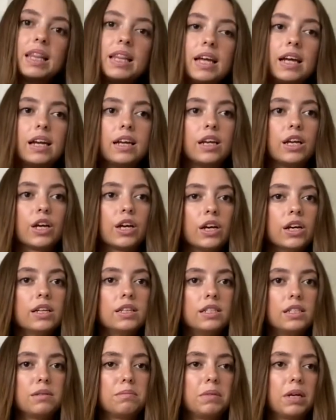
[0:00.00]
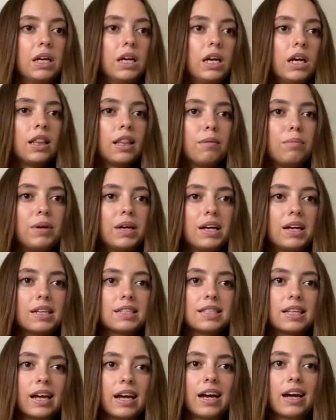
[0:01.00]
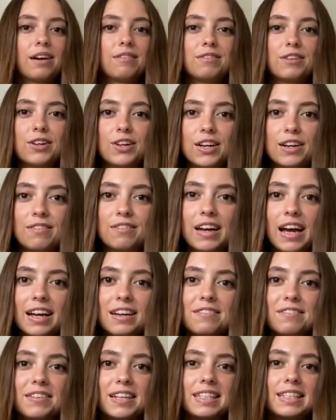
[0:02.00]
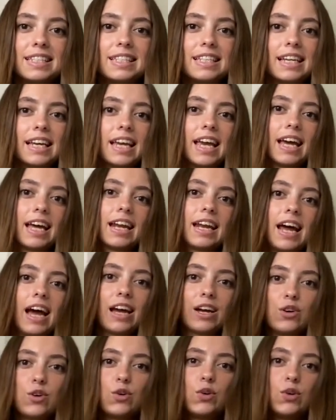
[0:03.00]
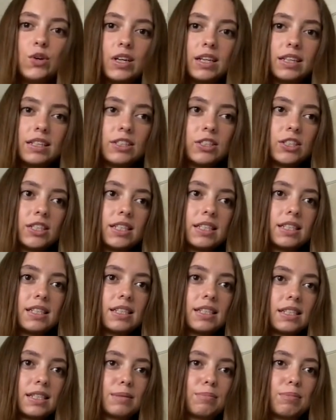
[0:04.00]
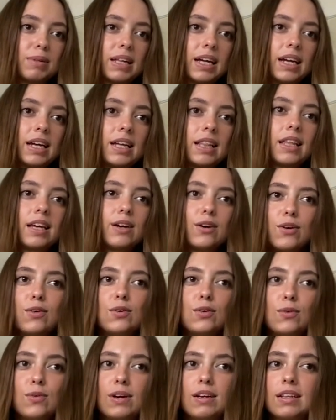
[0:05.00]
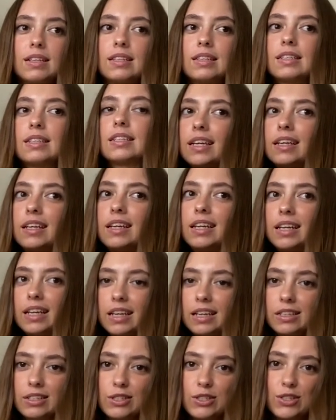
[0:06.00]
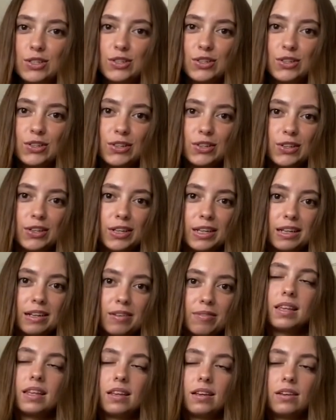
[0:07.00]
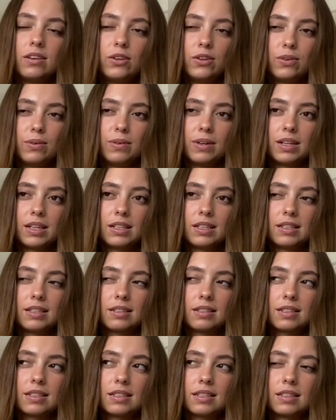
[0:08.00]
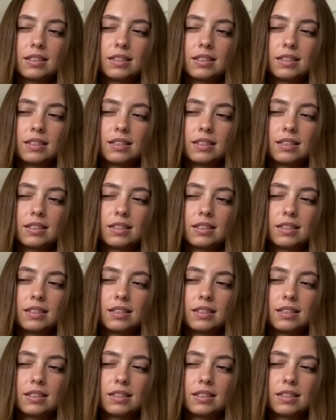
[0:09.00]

then it occurred to me that because I have a lot of advents again, I couldn't just display the old ones next to the new ones.